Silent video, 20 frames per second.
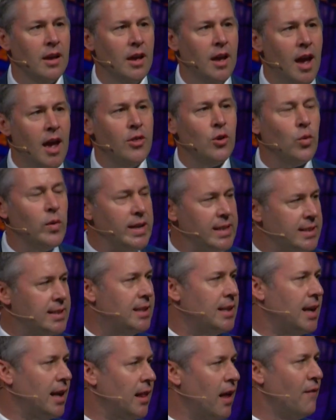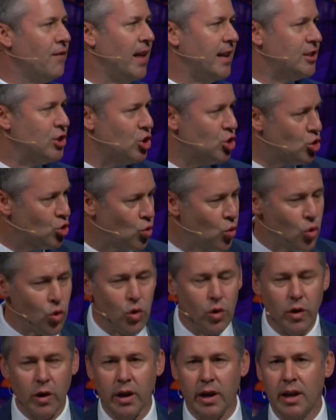And the reason that I love that
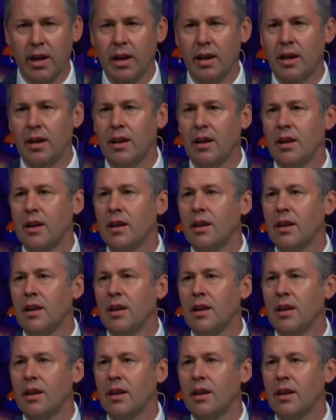story